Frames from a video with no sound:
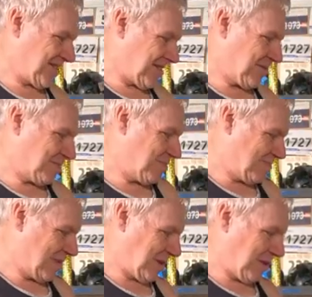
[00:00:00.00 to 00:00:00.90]
I'll,
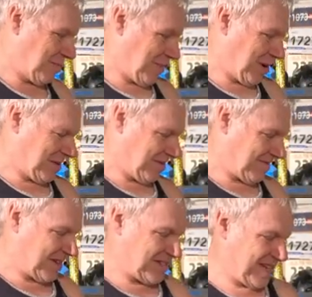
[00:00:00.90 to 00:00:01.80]
I'll, I'll,
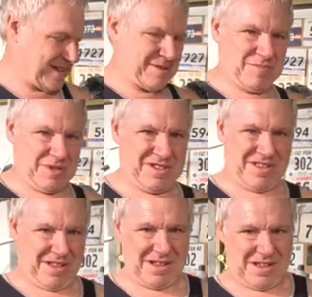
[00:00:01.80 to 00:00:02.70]
if I take it up to
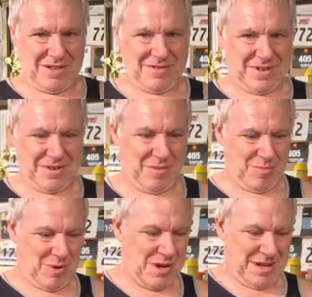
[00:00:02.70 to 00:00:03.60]
Cuyuna, I'll
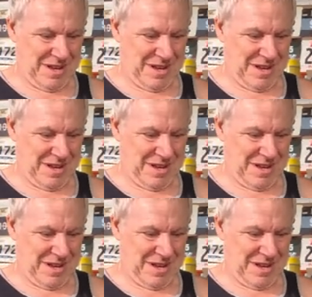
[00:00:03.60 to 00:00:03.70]
bring